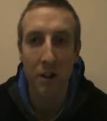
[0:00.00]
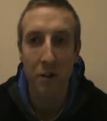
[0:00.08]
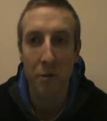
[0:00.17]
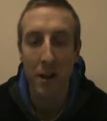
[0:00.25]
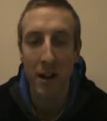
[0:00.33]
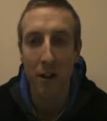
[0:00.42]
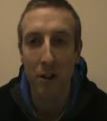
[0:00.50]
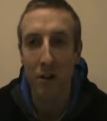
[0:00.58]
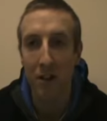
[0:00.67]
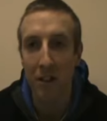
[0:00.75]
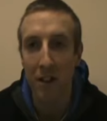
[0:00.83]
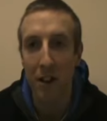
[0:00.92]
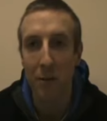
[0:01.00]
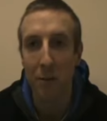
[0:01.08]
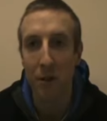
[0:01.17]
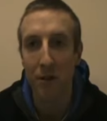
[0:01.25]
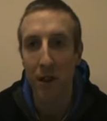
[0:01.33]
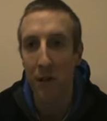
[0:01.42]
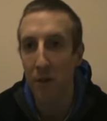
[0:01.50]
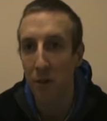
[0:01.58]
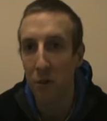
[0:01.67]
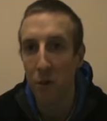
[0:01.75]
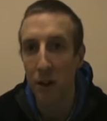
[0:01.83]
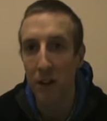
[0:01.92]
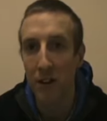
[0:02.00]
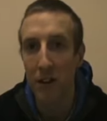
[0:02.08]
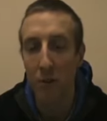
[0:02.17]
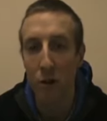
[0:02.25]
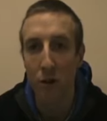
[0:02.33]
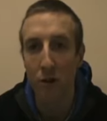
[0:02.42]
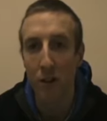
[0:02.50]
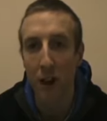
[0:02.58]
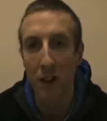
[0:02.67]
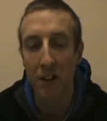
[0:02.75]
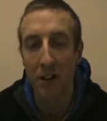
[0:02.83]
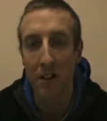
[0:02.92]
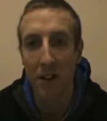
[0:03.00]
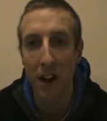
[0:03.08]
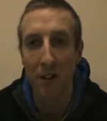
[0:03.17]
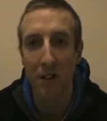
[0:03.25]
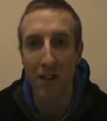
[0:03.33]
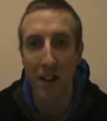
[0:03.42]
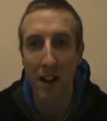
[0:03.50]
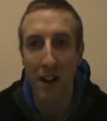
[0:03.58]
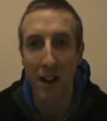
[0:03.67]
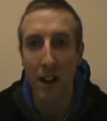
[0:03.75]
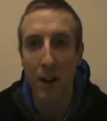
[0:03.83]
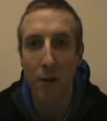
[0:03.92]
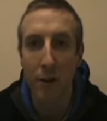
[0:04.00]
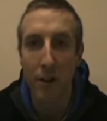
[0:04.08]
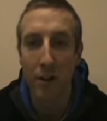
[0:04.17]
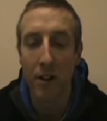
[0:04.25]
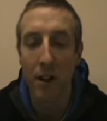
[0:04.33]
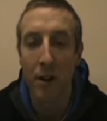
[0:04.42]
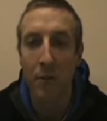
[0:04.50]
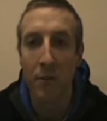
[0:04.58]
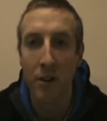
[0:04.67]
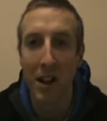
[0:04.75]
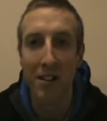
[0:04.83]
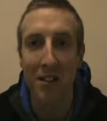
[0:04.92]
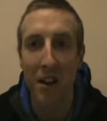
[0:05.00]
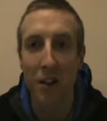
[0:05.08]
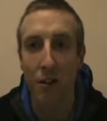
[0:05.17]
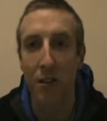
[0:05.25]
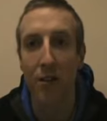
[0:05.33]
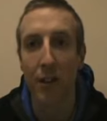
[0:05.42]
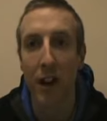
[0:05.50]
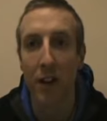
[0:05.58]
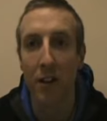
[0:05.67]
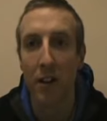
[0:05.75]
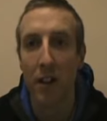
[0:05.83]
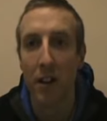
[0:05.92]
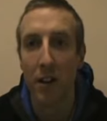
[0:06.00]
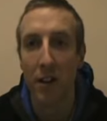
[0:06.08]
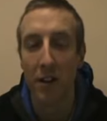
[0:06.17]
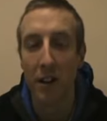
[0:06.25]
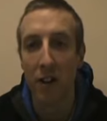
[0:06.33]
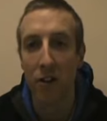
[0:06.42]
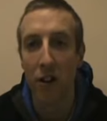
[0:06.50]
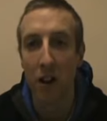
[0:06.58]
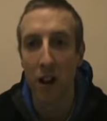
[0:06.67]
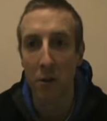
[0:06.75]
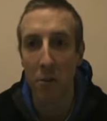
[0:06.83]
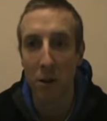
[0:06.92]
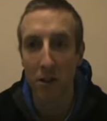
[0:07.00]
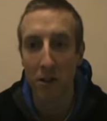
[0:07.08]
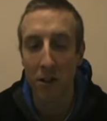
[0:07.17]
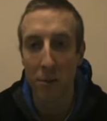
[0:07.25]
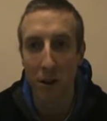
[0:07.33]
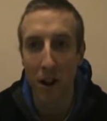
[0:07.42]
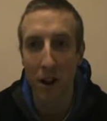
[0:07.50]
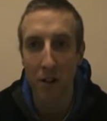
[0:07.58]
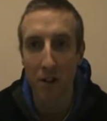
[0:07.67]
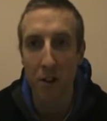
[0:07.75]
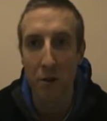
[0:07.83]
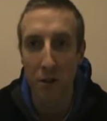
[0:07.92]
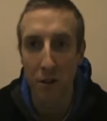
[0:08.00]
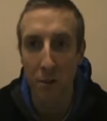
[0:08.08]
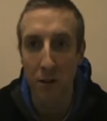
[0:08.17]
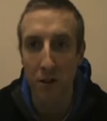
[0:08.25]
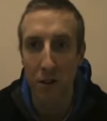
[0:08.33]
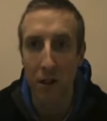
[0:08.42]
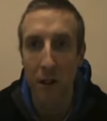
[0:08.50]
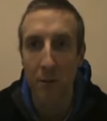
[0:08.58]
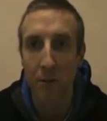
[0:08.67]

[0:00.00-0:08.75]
you may look slim, but if you haven't done weights, I'm sure you have a lot of soft, saggy areas. That's not just fat. That's actually a lot of muscle, but unused muscle.